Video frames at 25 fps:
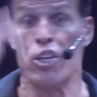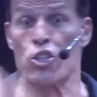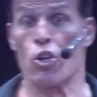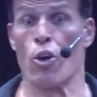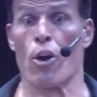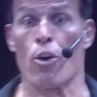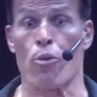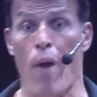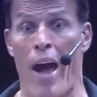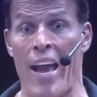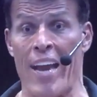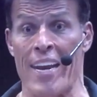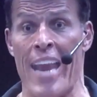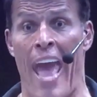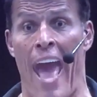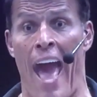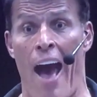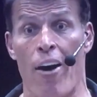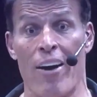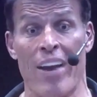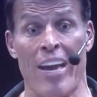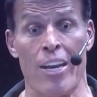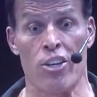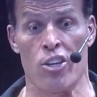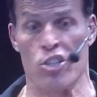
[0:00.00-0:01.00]
Do it right
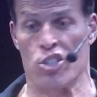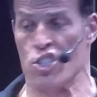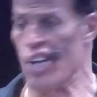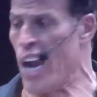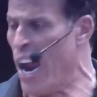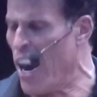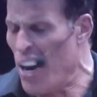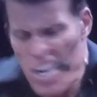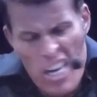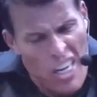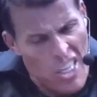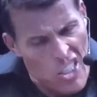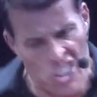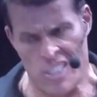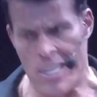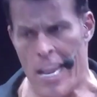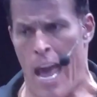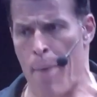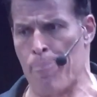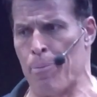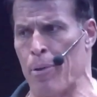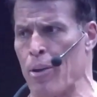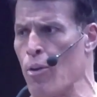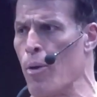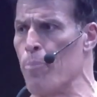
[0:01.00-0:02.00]
now, in your chair.
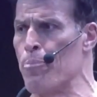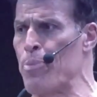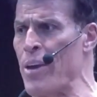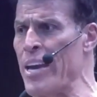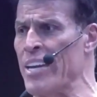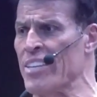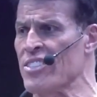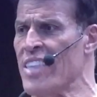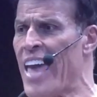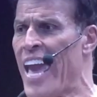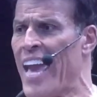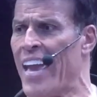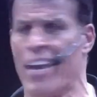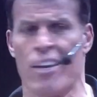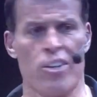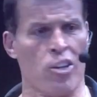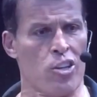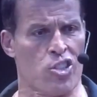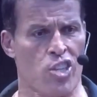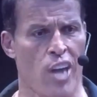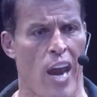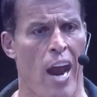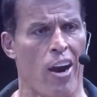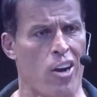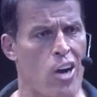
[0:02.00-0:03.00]
Snap into a peak state in your chair.